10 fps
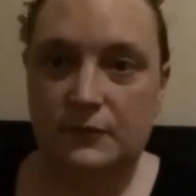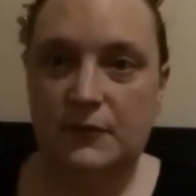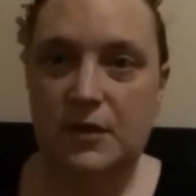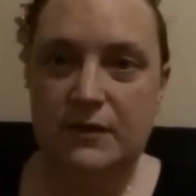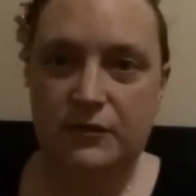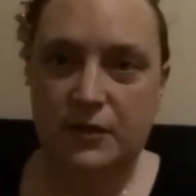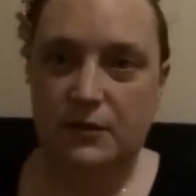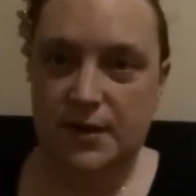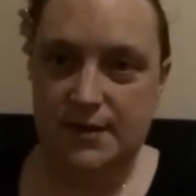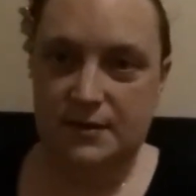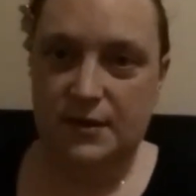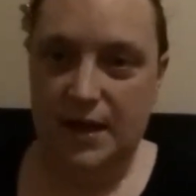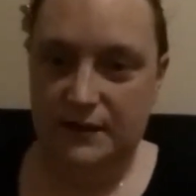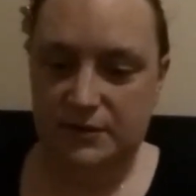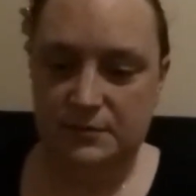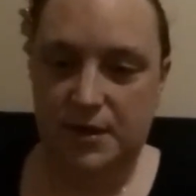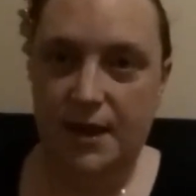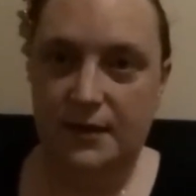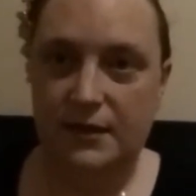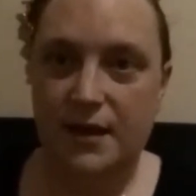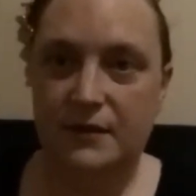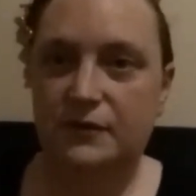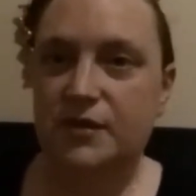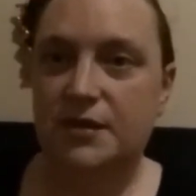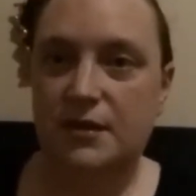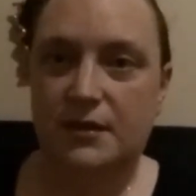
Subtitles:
Well, even though I still have some cake left,